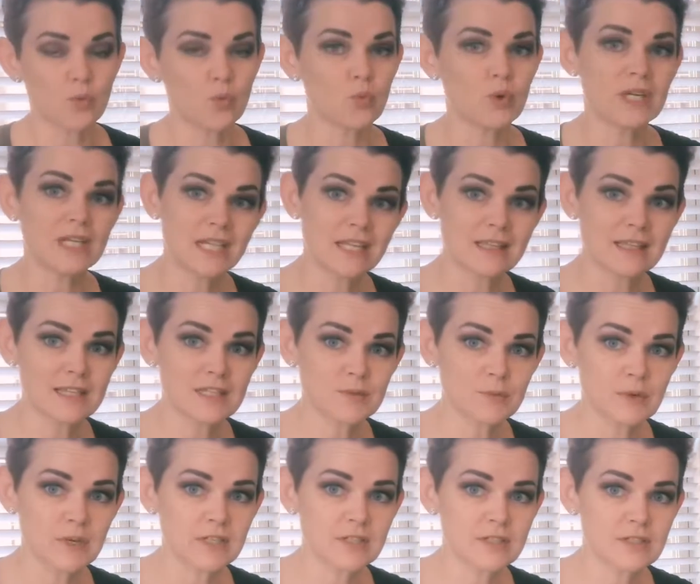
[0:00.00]
weeding this
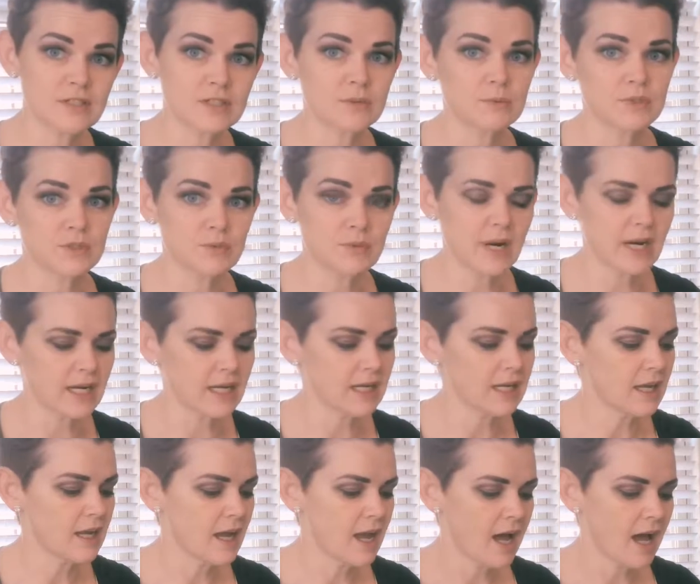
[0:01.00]
one so it's ready.